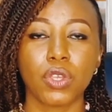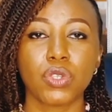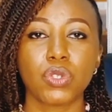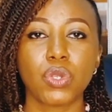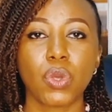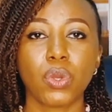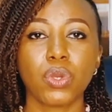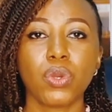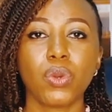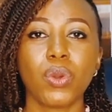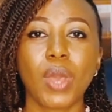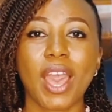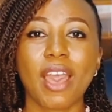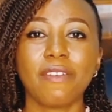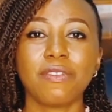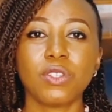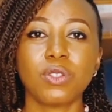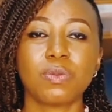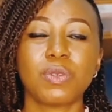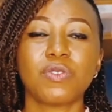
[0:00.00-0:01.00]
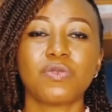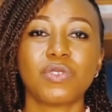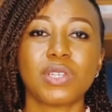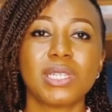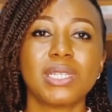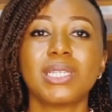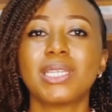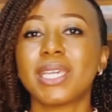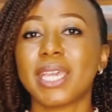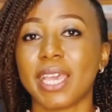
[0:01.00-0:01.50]
So you have to be
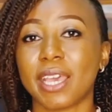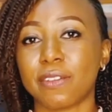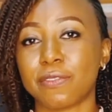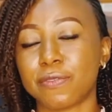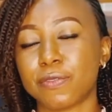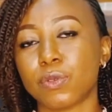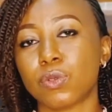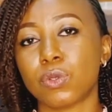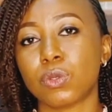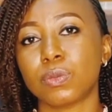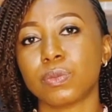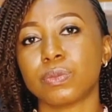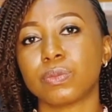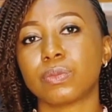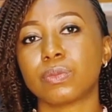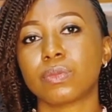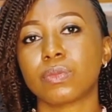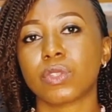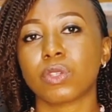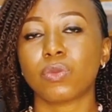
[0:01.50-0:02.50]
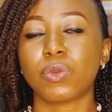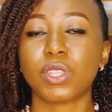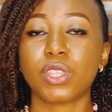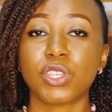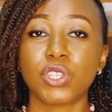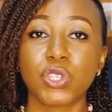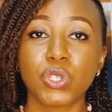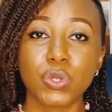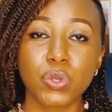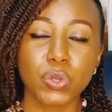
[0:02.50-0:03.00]
really careful with
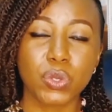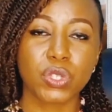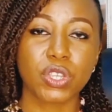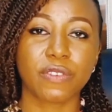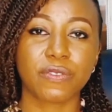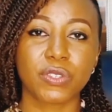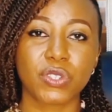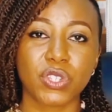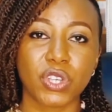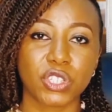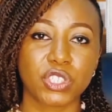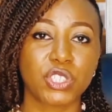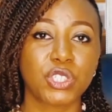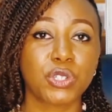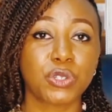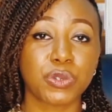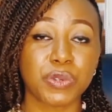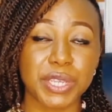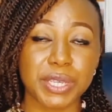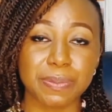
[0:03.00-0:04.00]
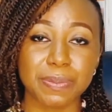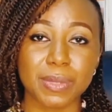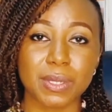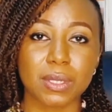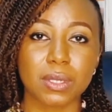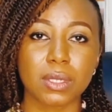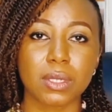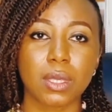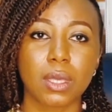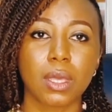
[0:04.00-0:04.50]
the use of such
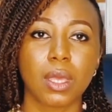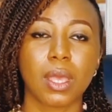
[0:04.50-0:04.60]
creams,